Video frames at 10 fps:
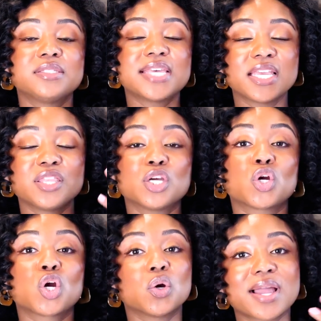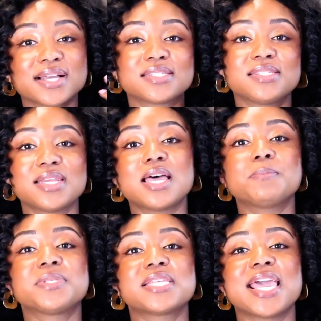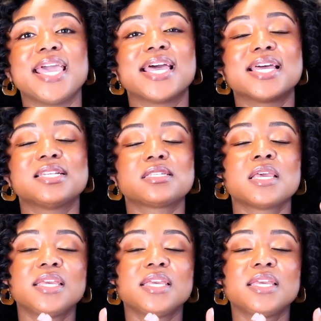taking the correct steps and